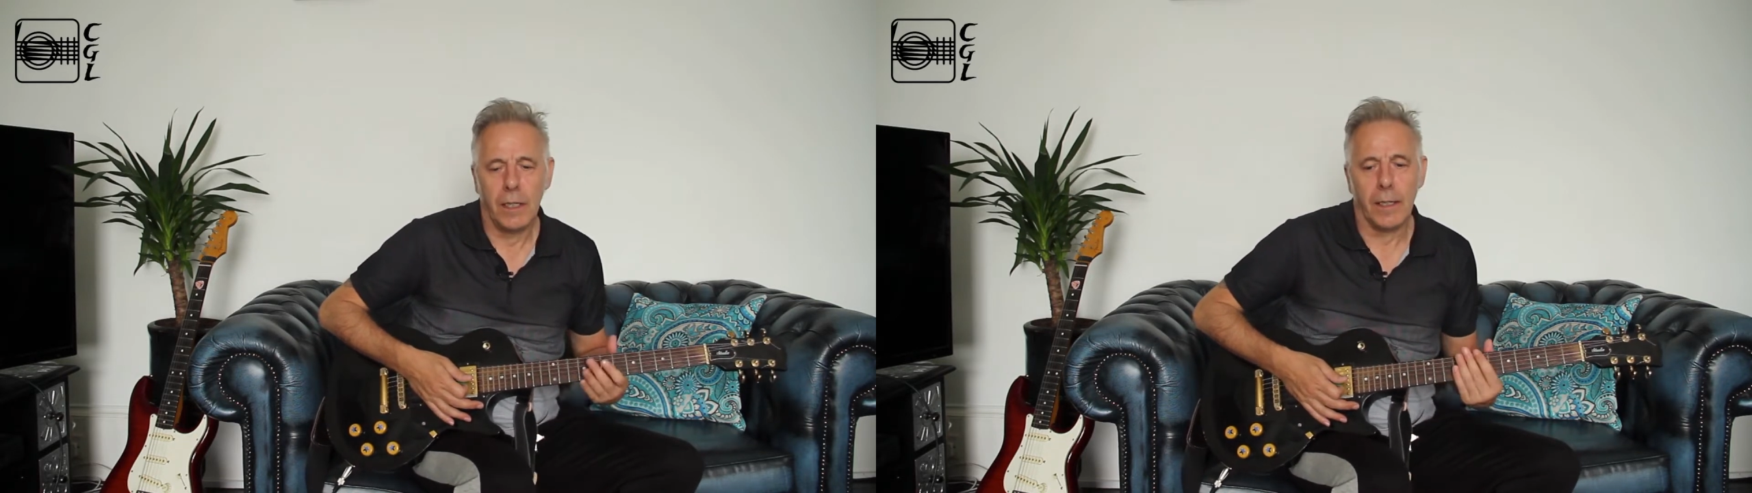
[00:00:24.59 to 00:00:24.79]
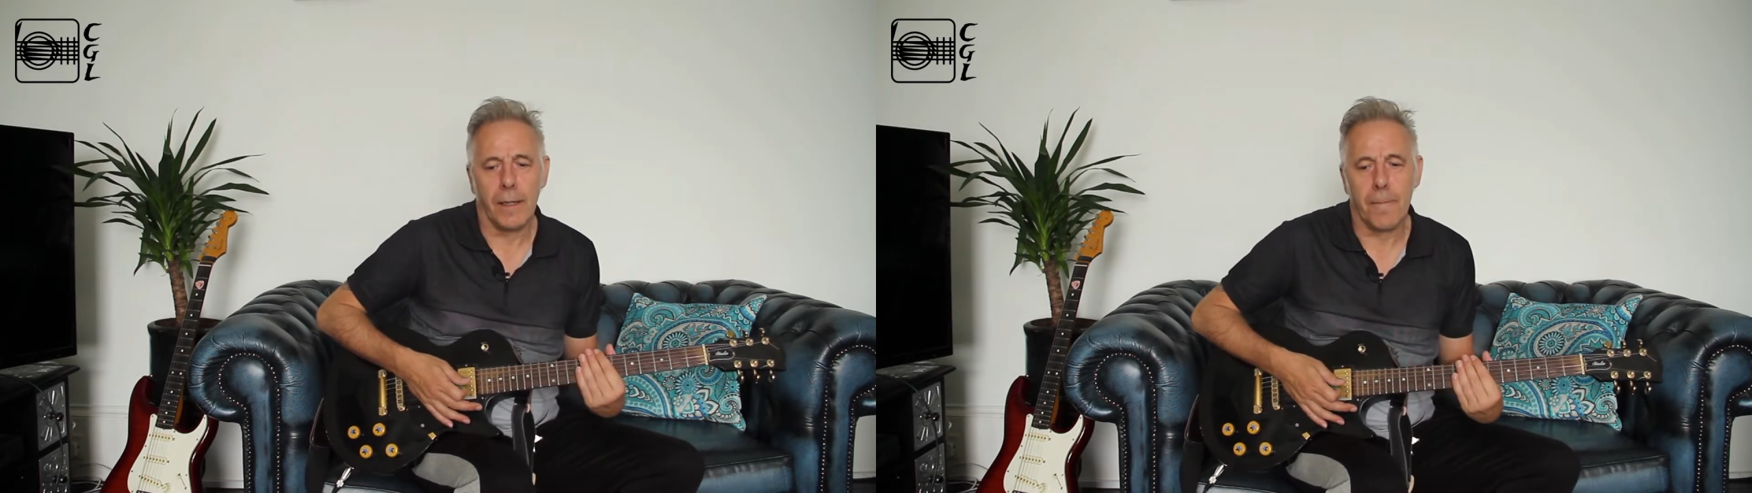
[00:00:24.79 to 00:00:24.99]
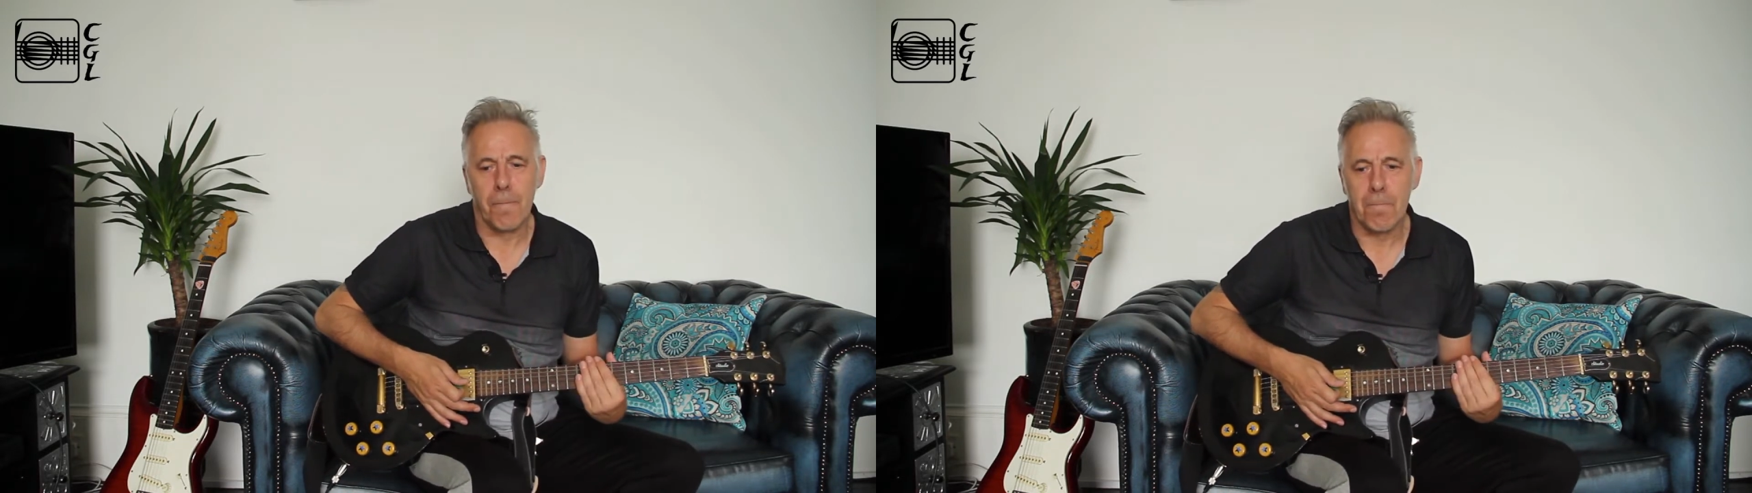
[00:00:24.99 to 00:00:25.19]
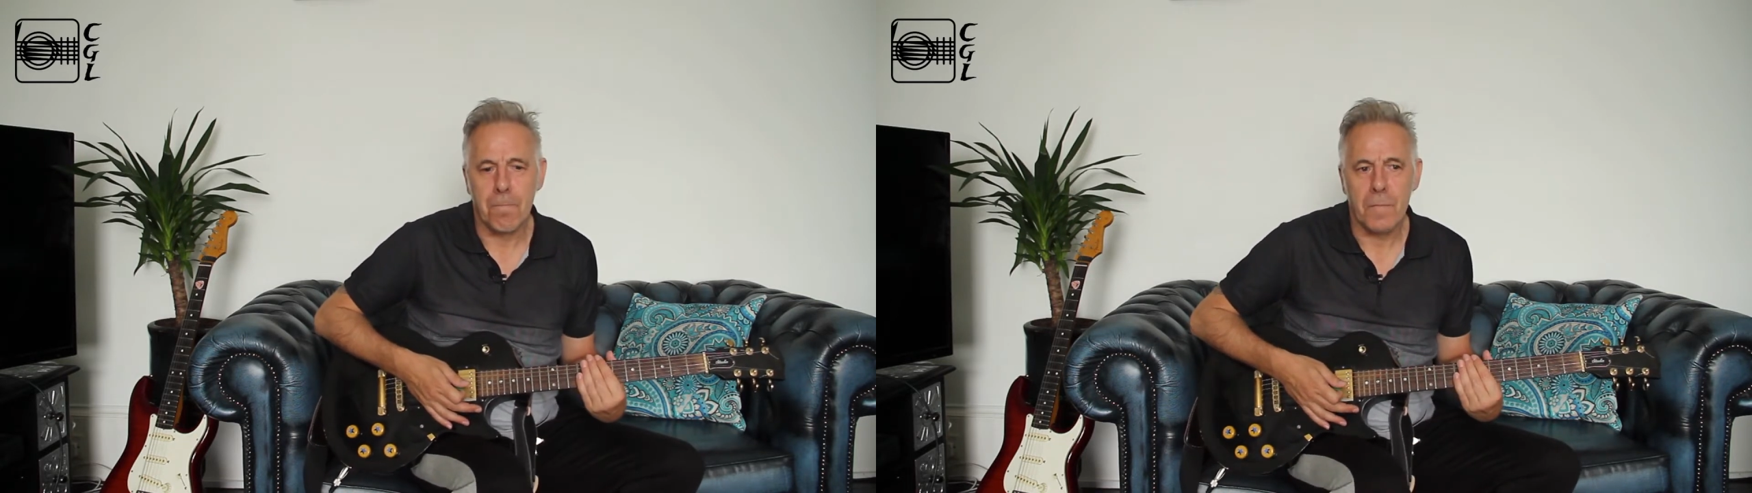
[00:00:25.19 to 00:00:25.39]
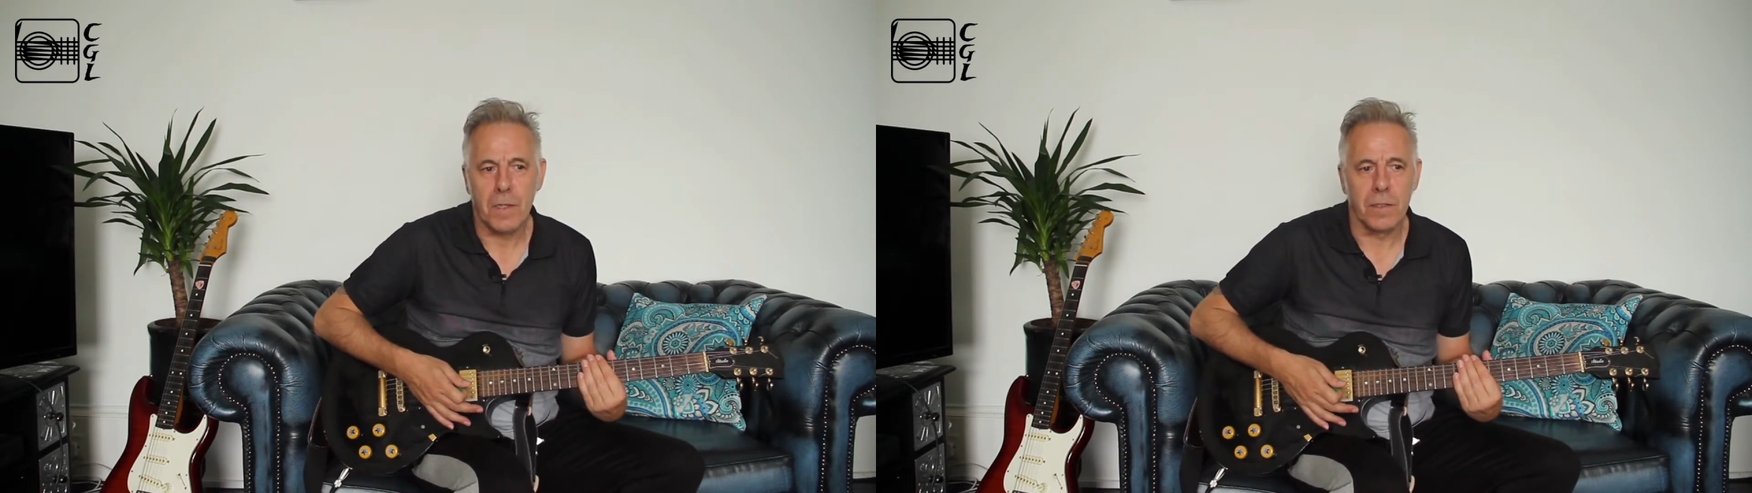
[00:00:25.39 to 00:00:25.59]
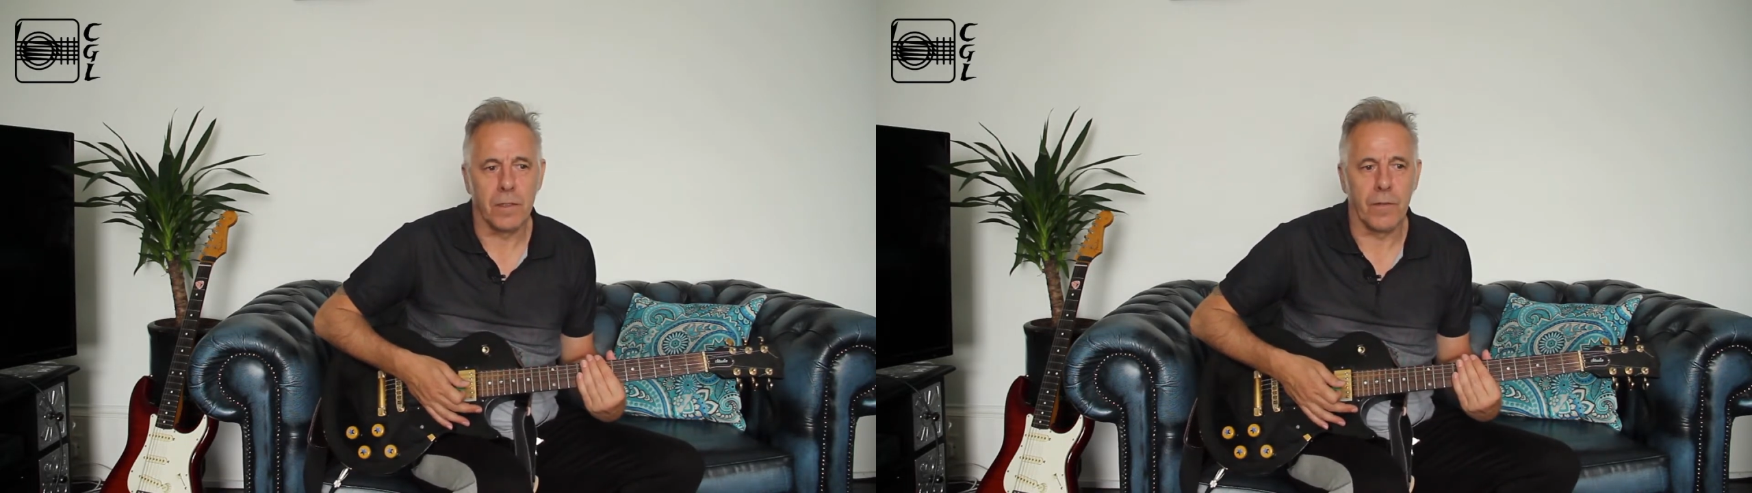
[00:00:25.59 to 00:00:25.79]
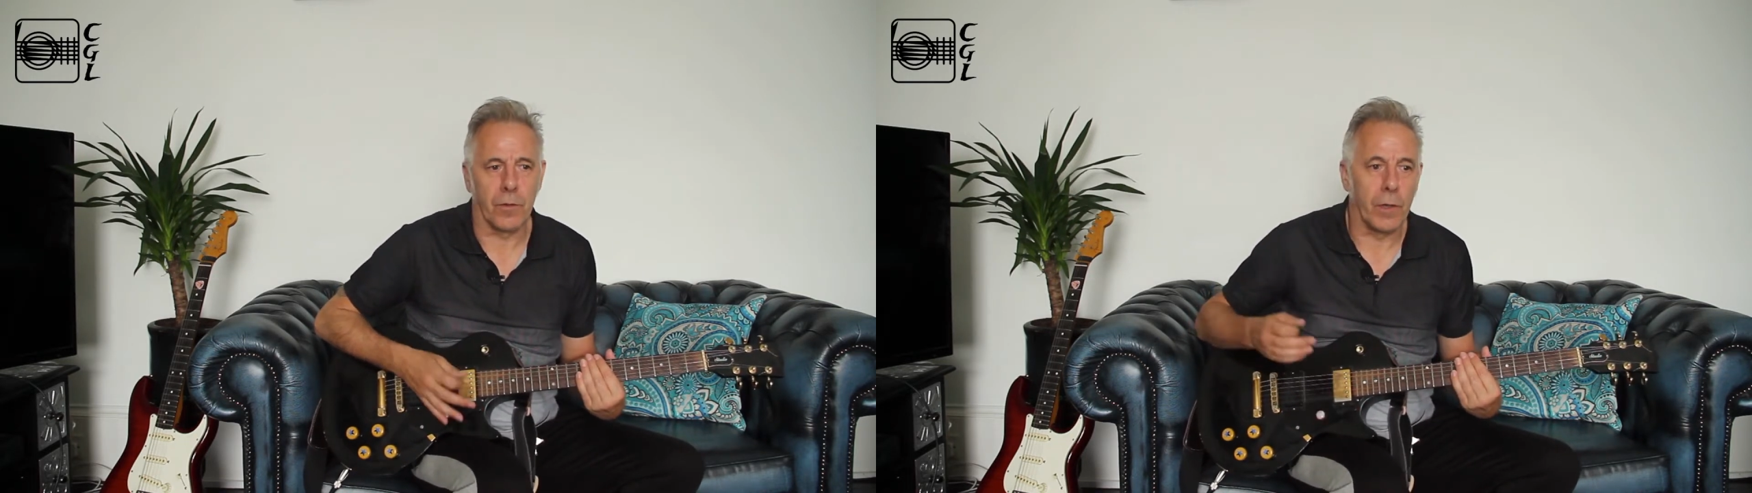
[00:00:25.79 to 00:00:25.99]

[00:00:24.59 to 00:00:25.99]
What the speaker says: to throw